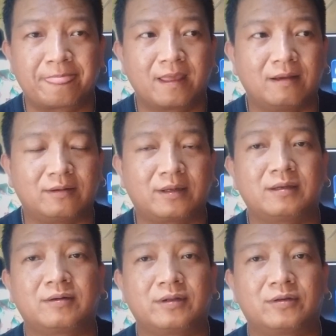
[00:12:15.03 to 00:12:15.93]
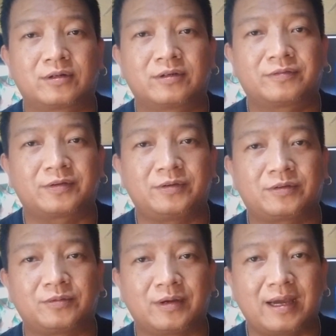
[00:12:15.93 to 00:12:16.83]
Okay, now in order for you
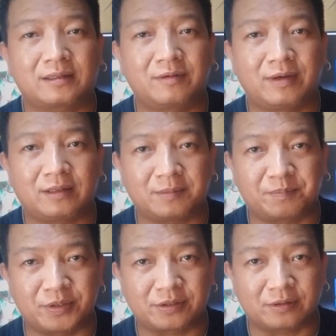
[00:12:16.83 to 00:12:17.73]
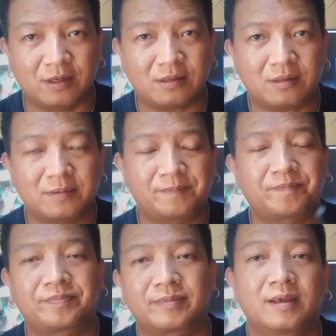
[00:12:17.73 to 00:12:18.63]
to activate the push to talk,
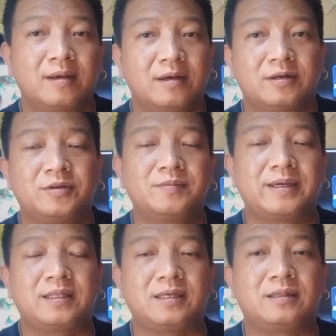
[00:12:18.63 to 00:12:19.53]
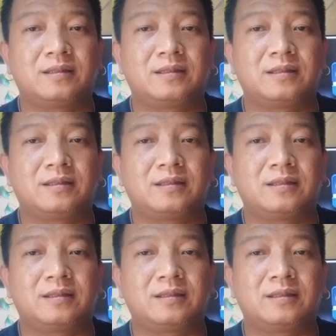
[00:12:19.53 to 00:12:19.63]
you may need